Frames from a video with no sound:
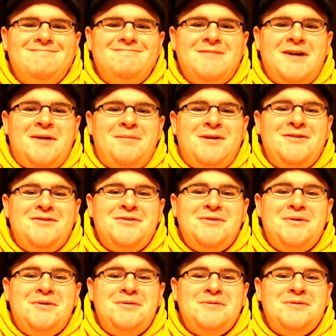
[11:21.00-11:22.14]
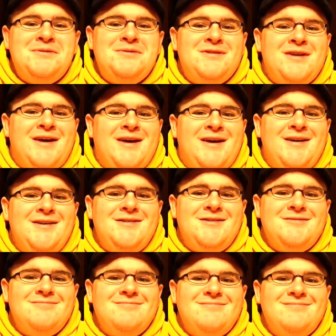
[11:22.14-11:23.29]
into a whole new size,
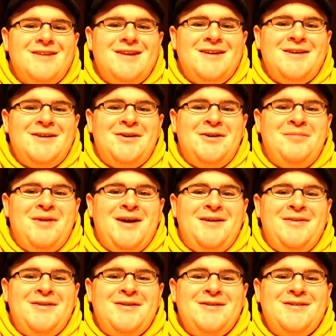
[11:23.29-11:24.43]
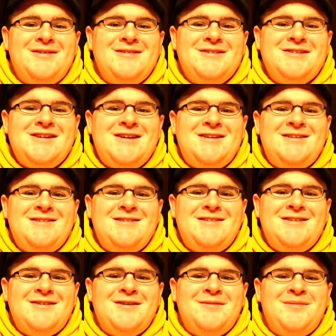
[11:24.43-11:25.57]
and all my other jeans
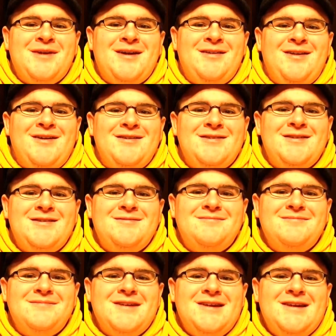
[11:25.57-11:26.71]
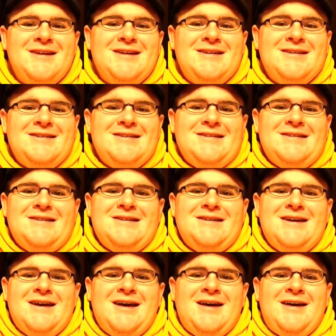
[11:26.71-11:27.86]
that are in my closet
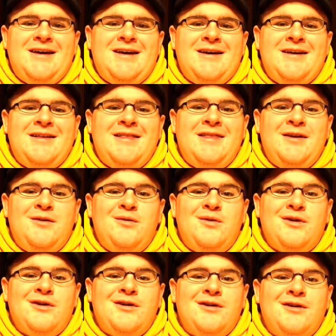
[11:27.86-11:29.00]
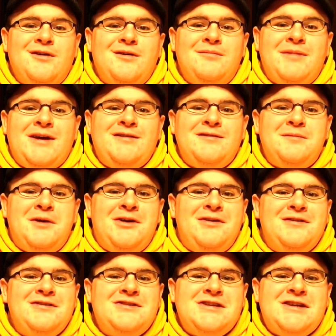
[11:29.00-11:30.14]
that were my
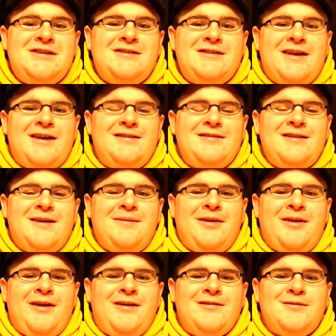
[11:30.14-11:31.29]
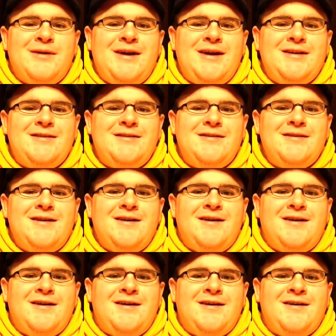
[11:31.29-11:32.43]
smallest jeans the last time I lost weight,
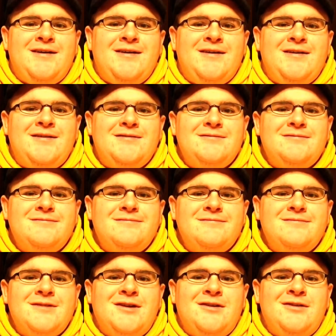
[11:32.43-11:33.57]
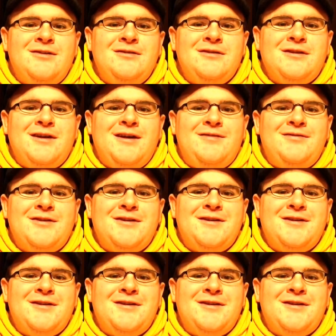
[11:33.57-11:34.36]
all those are gonna have to